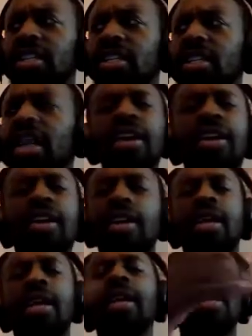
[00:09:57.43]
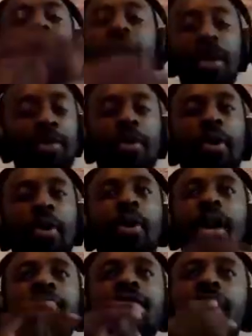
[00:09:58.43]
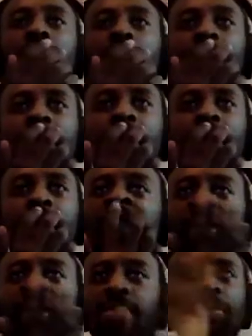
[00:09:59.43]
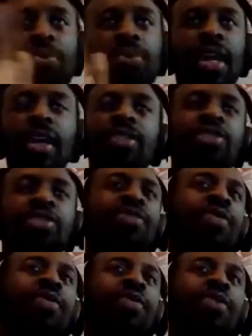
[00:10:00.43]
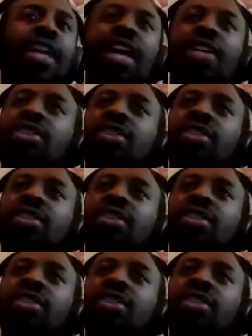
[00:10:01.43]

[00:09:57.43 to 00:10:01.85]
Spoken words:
Yeah. Him, or I'd have some hour. Simple as that. Just throw the cash.